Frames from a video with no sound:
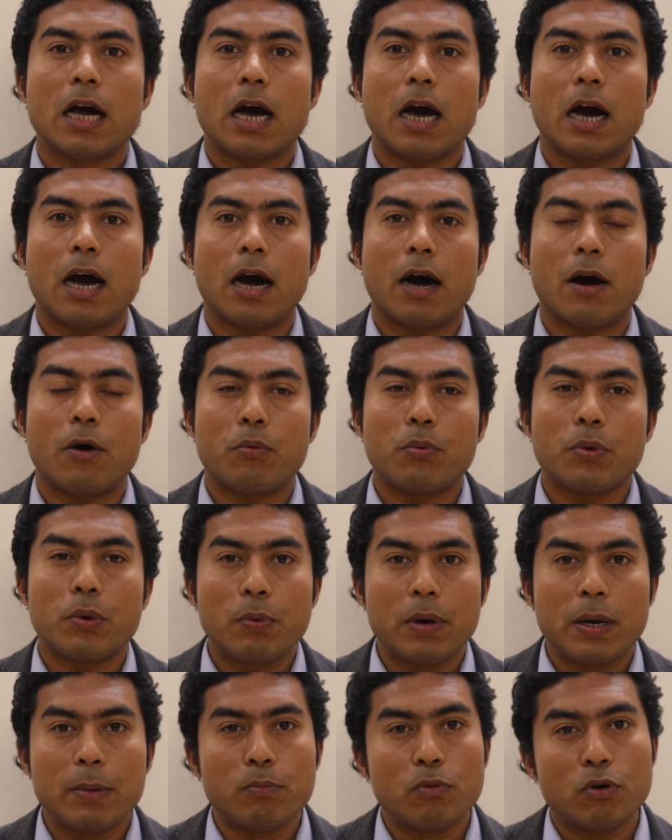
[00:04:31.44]
we
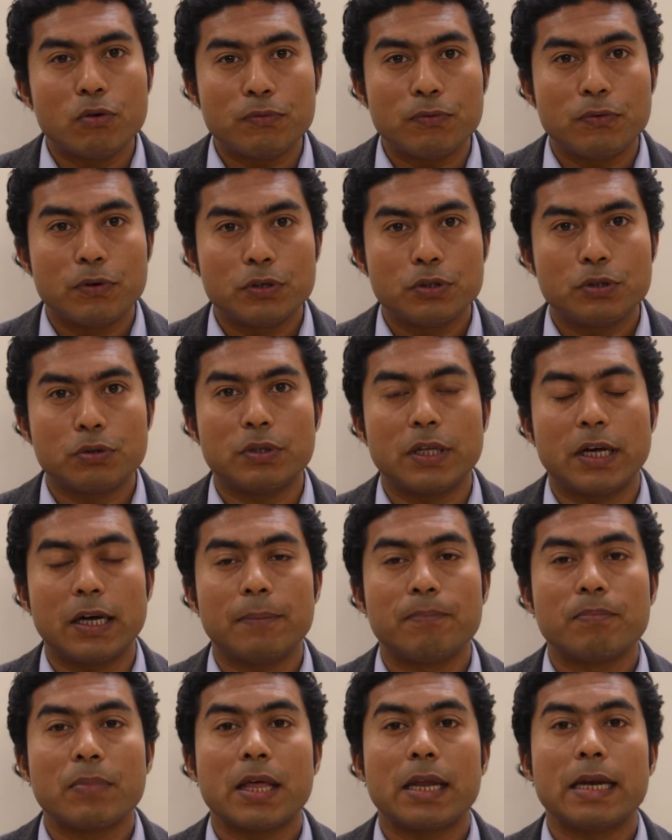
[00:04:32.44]
will move to
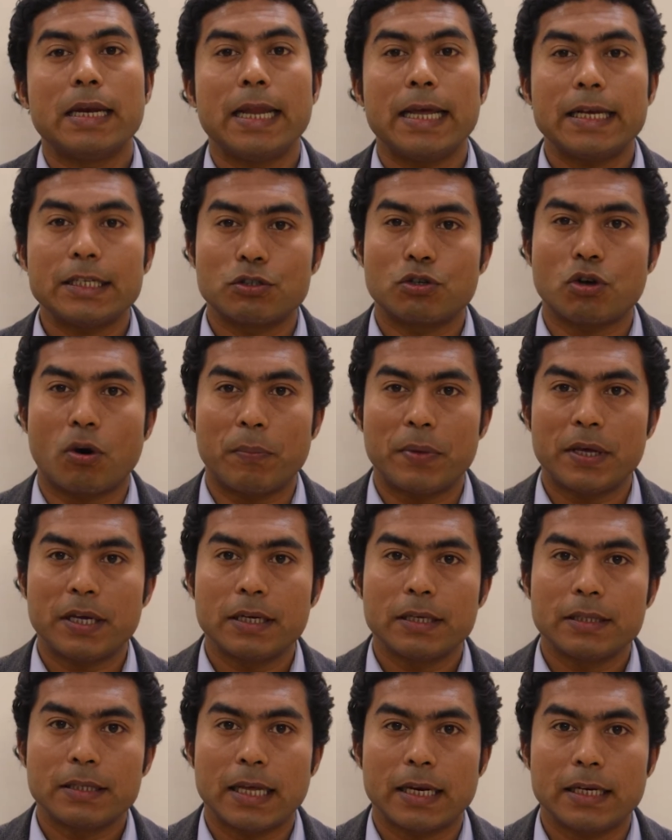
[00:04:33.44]
the next
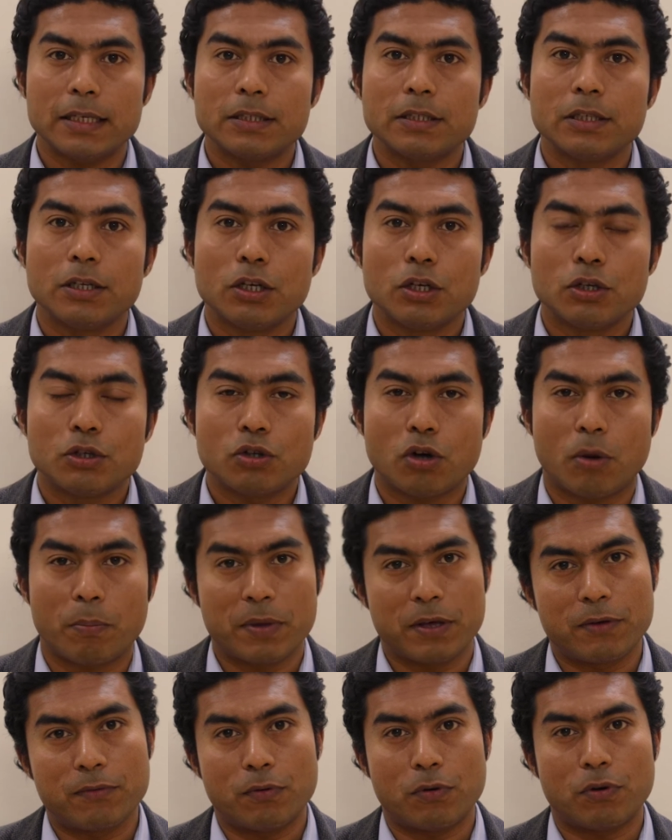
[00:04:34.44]
topic, that is
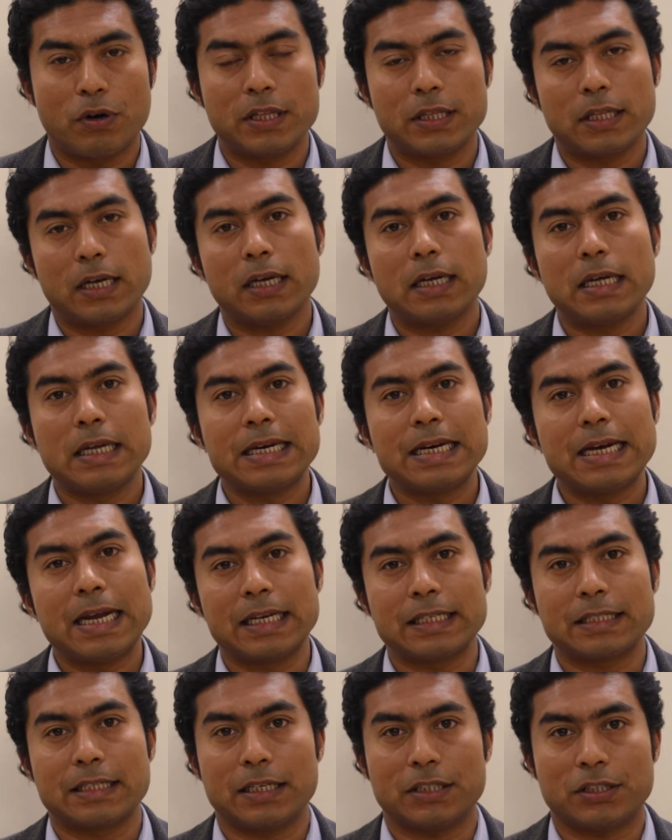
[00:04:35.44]
topic 4 in the
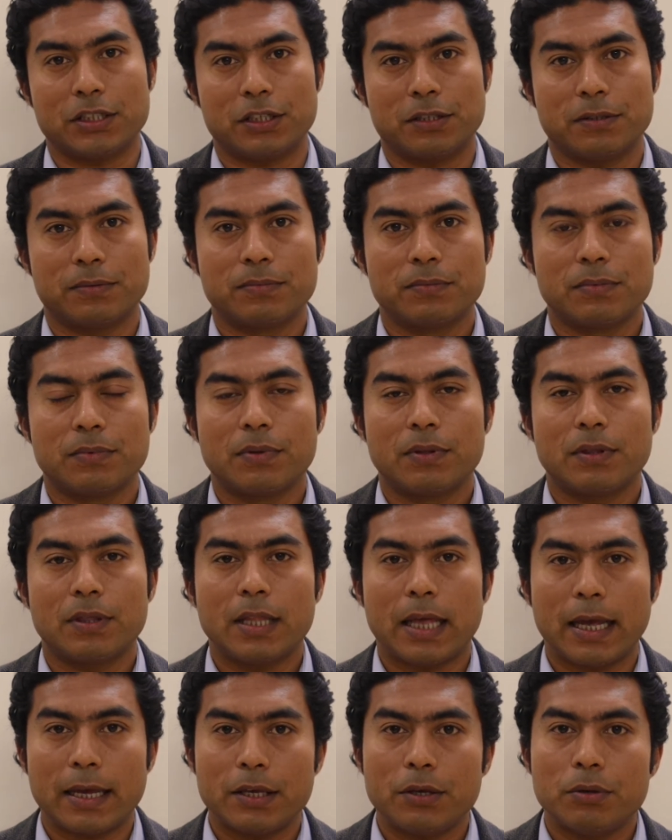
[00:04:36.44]
next session.
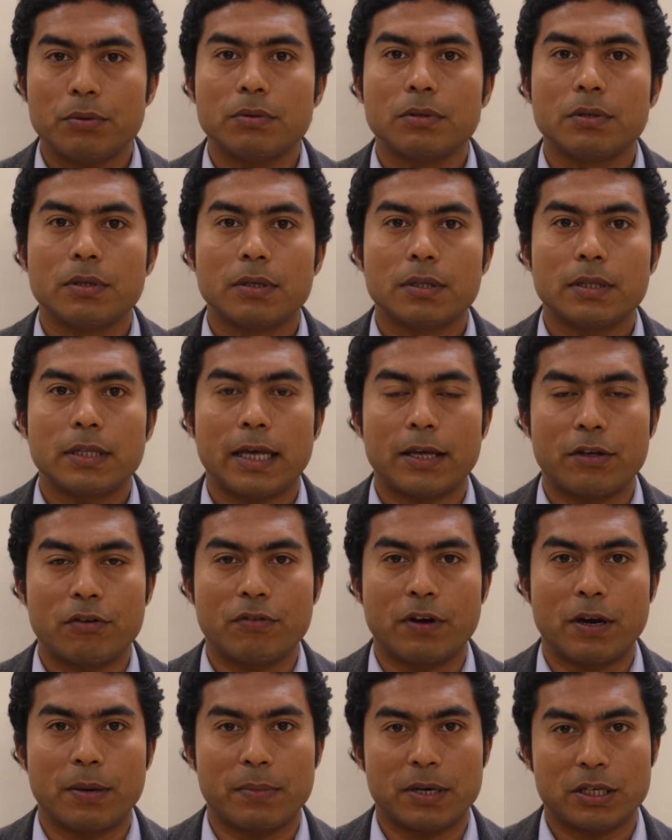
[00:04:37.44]
Thank you
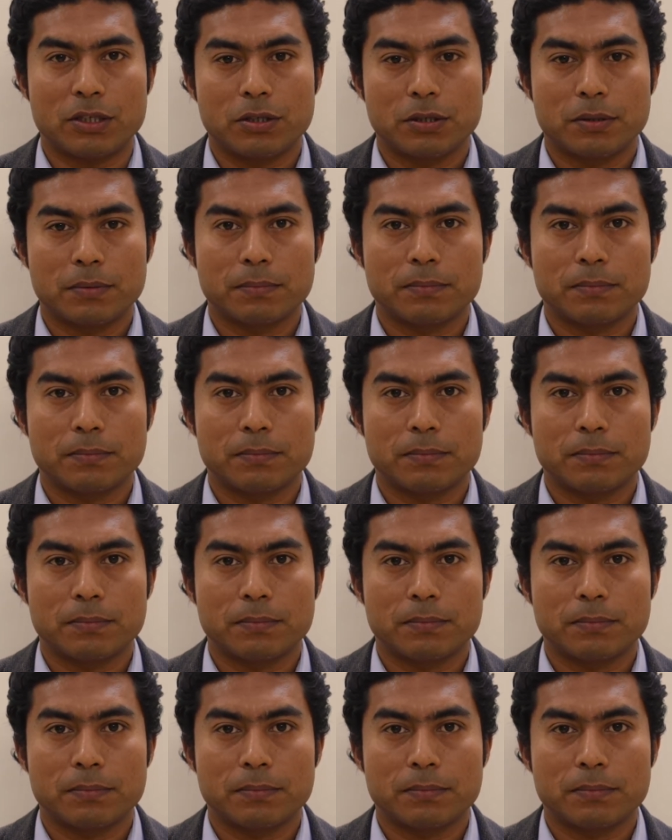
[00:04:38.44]
very much.